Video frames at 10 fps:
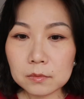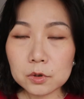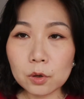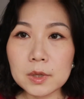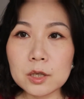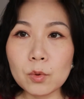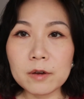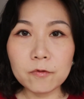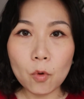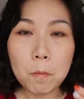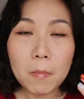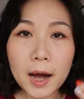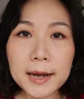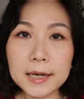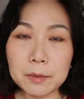So this one for
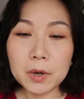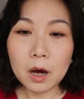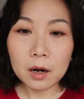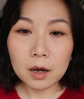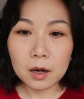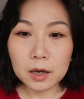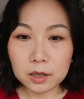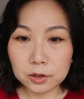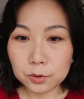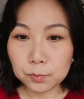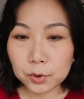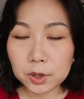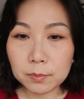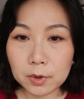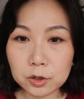my lip color is
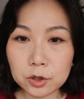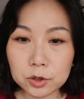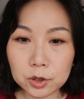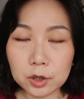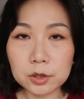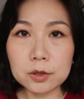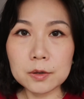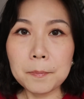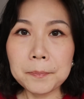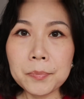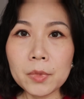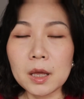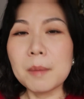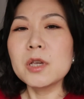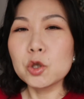pretty much just,
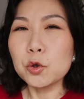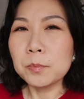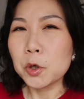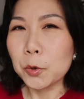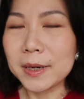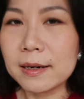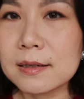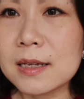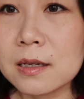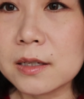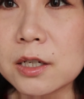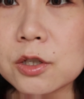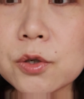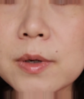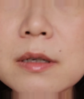let me zoom you in, it's easier
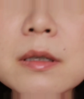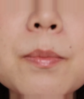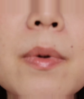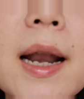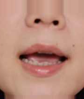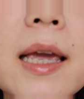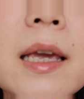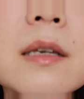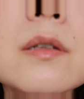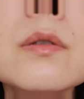to explain.